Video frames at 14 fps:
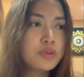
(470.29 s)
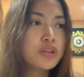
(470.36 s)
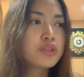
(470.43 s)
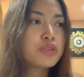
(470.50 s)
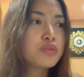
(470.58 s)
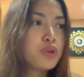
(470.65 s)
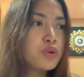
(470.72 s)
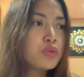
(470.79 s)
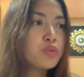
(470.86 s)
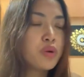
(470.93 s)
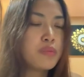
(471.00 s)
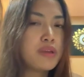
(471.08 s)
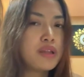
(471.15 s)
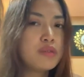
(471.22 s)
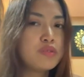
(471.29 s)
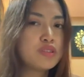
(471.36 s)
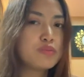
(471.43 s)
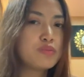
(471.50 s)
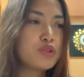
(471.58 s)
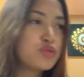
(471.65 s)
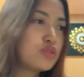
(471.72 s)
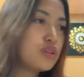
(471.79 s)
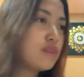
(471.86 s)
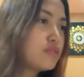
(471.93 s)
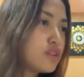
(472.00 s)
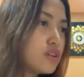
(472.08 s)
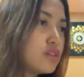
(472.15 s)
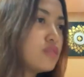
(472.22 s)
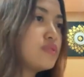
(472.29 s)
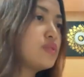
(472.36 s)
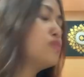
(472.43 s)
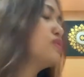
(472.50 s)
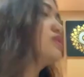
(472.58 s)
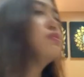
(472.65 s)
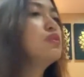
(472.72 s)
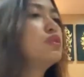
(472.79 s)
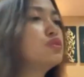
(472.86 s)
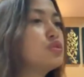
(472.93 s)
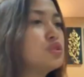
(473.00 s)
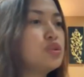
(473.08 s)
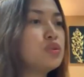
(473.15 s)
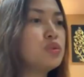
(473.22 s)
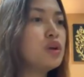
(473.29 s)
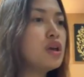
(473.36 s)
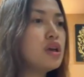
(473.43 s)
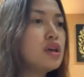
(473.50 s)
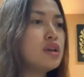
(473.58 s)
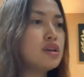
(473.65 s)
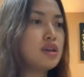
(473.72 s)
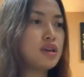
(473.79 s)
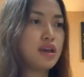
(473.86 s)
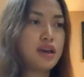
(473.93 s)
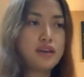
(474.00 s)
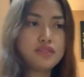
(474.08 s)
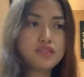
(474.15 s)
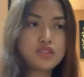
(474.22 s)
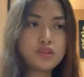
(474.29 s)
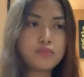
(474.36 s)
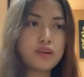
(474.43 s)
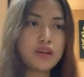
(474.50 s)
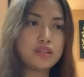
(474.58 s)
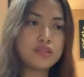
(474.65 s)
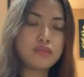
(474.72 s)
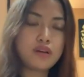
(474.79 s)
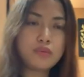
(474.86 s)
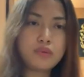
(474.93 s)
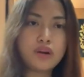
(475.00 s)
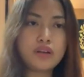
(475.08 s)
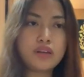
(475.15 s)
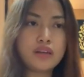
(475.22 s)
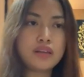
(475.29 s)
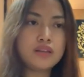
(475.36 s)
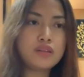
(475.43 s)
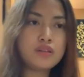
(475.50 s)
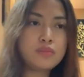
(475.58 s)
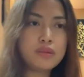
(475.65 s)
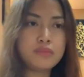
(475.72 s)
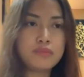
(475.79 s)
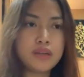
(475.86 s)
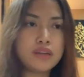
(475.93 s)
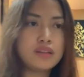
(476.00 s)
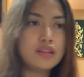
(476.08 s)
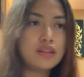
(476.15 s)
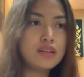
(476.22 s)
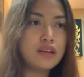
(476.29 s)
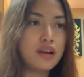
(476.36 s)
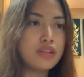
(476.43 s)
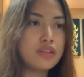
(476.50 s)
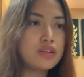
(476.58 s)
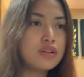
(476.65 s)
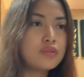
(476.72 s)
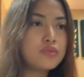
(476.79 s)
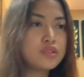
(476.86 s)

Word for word: We're a grown woman. We're supposed to have curves, and we're supposed to have certain parts of our body a little bit bigger than the other.